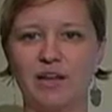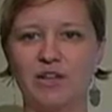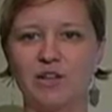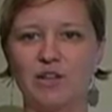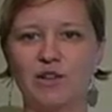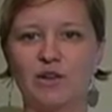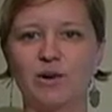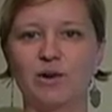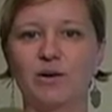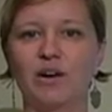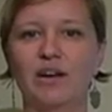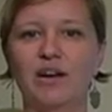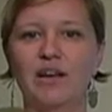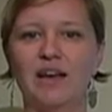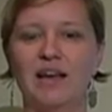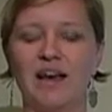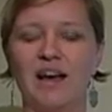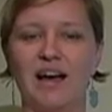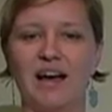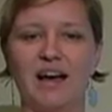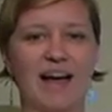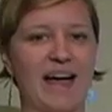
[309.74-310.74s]
you
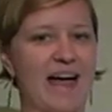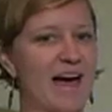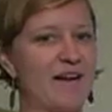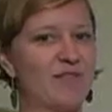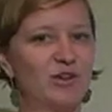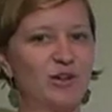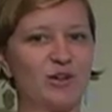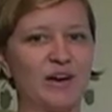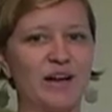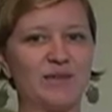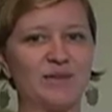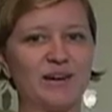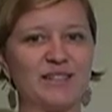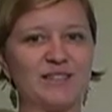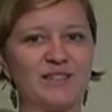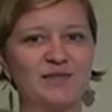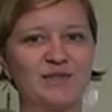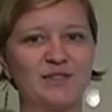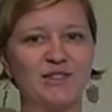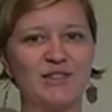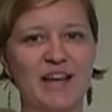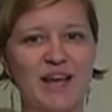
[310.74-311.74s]
have a great
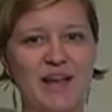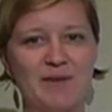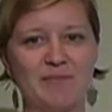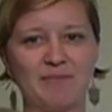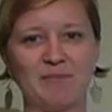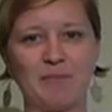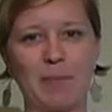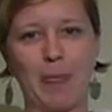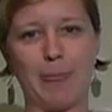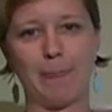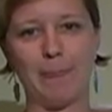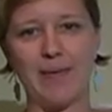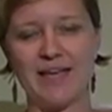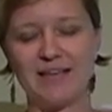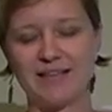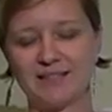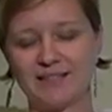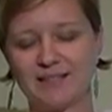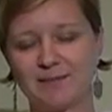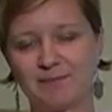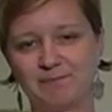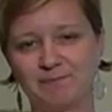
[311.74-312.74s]
rest of your day.
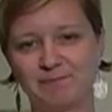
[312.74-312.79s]
Thanks.